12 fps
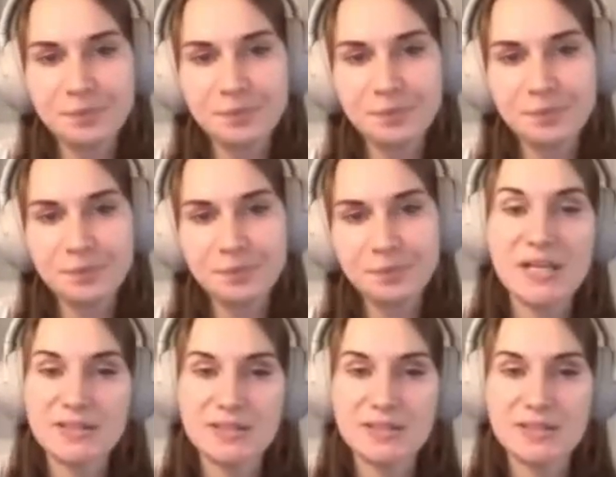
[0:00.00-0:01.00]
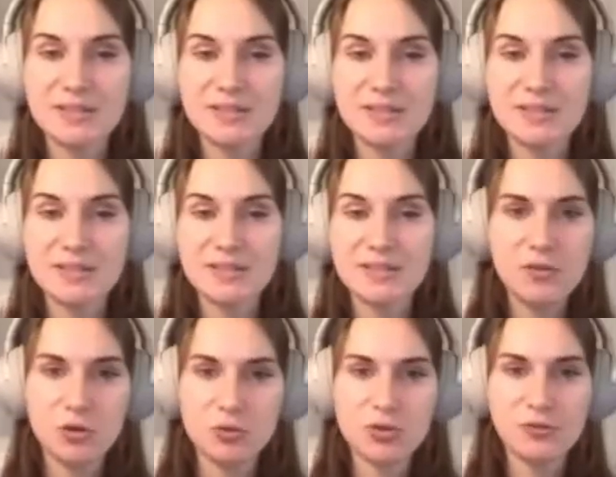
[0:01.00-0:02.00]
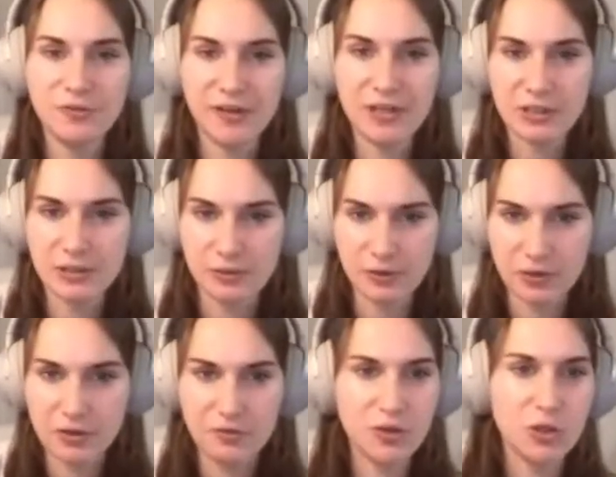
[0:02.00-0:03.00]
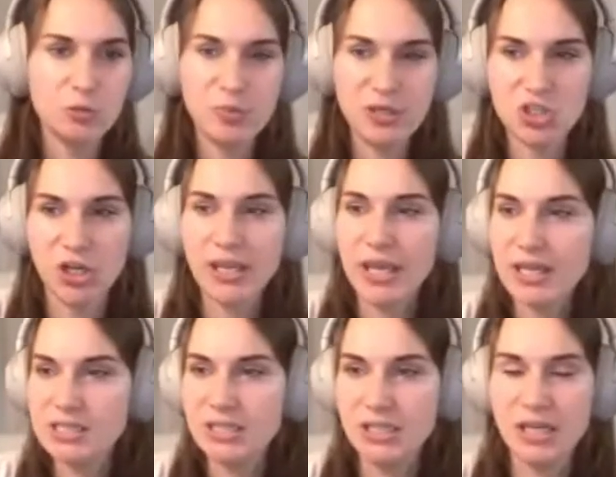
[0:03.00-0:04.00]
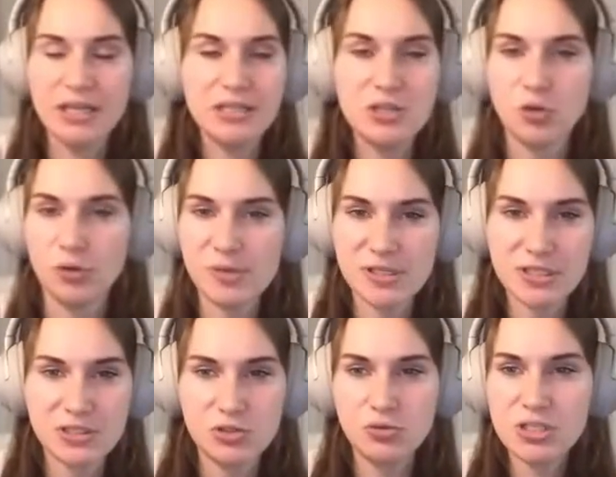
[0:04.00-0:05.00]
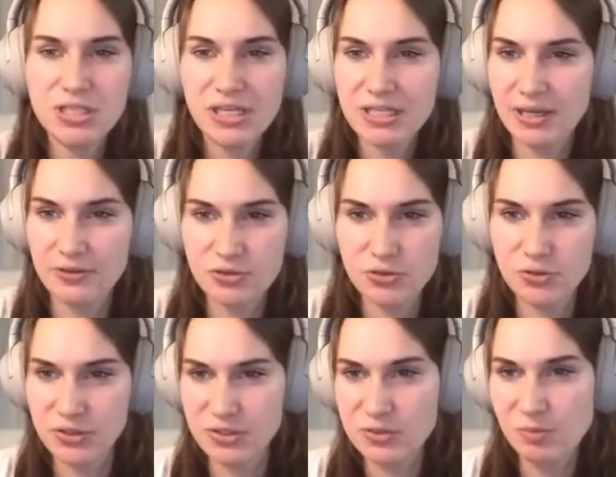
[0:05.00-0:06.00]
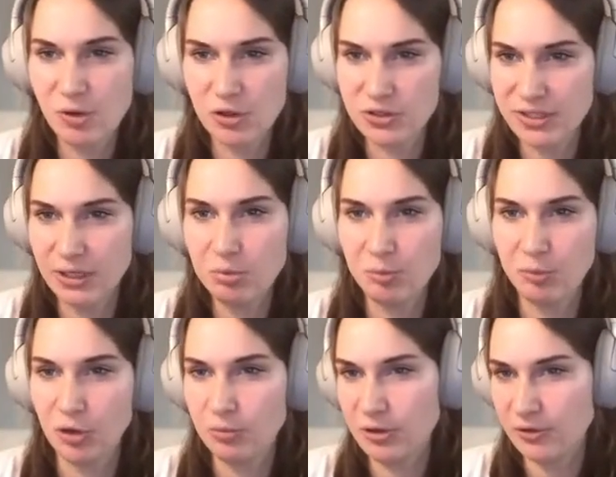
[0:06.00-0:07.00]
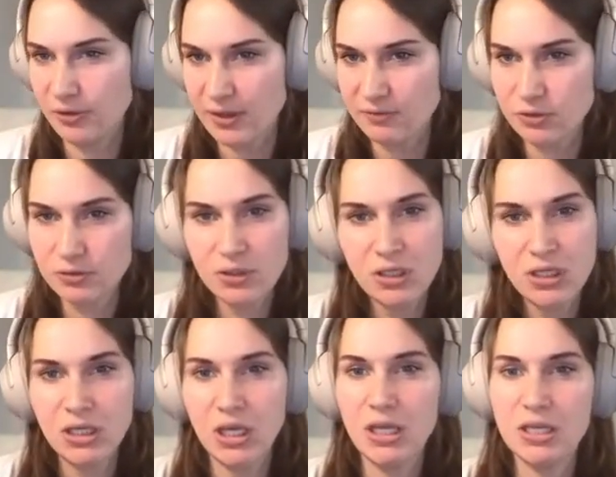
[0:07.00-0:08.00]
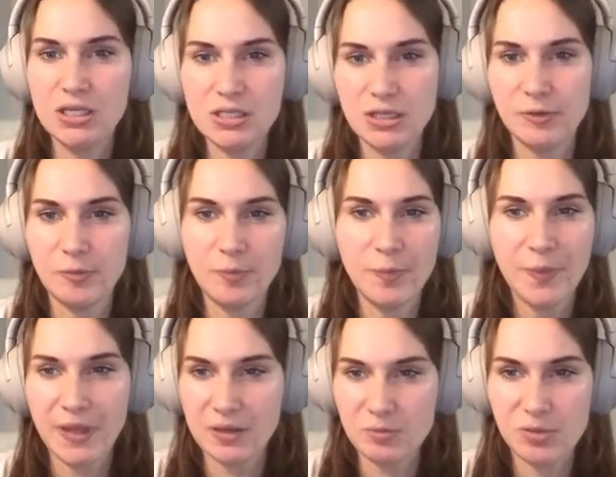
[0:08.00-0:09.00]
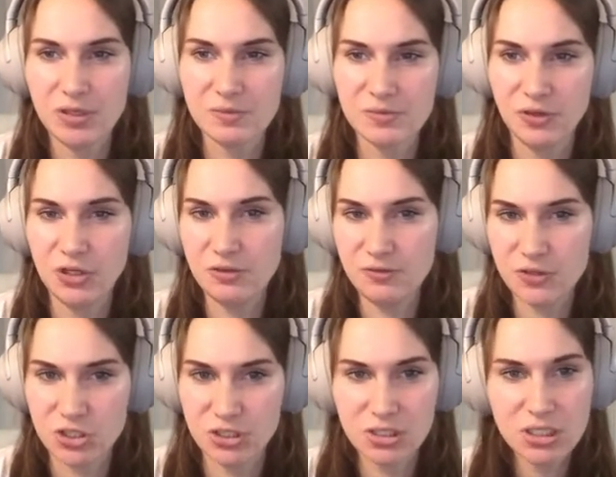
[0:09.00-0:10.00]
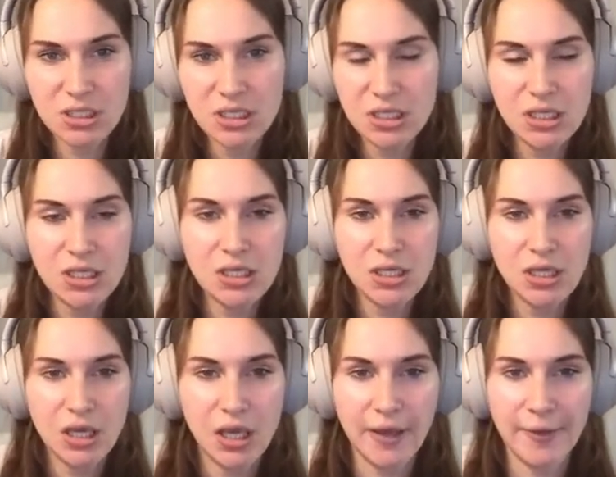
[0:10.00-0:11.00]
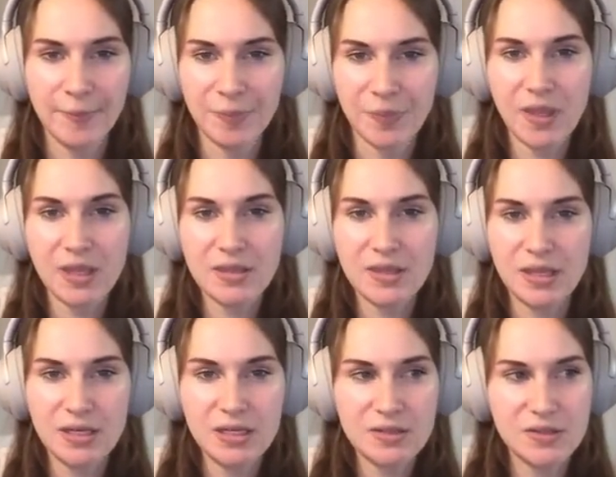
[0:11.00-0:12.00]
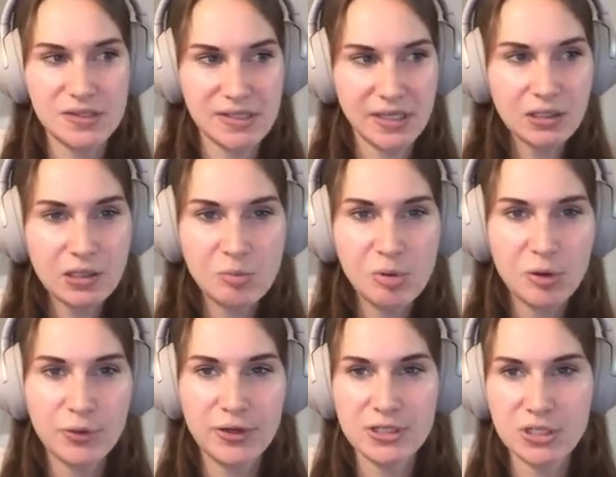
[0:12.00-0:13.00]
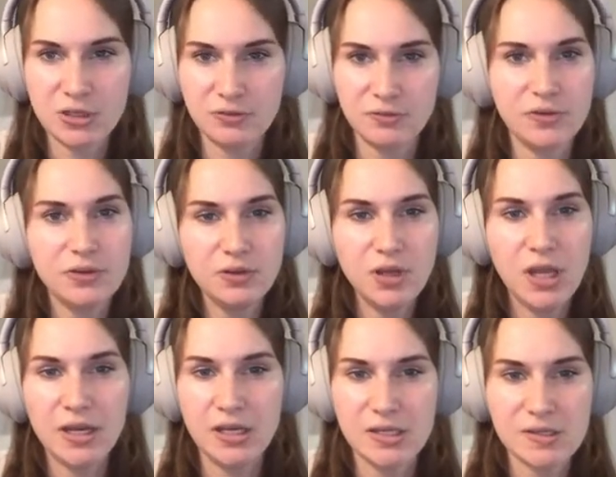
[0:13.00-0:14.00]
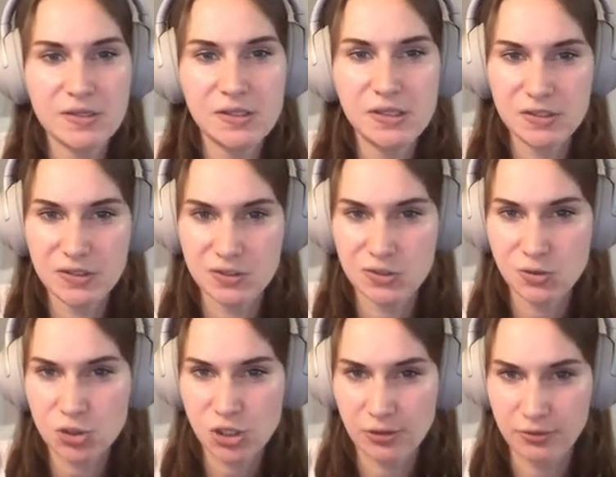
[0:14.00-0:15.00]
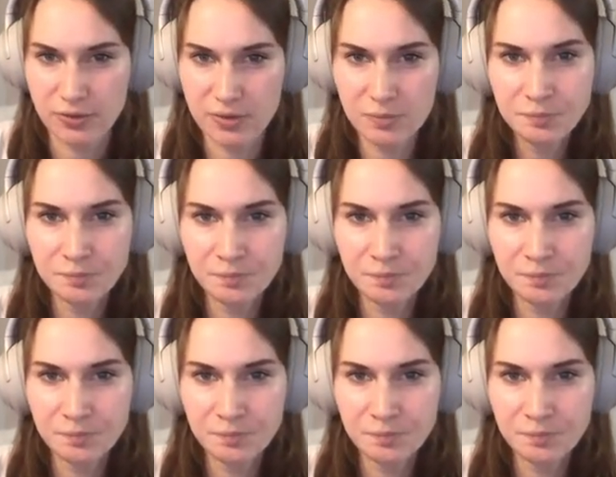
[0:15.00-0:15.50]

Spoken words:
Because that search space, if you don't define it clearly enough, it could be gigantic and enormous, because you can take it down to the smallest hyperparameter level, and that becomes very inefficient. Then the second component of NAS is the search algorithm.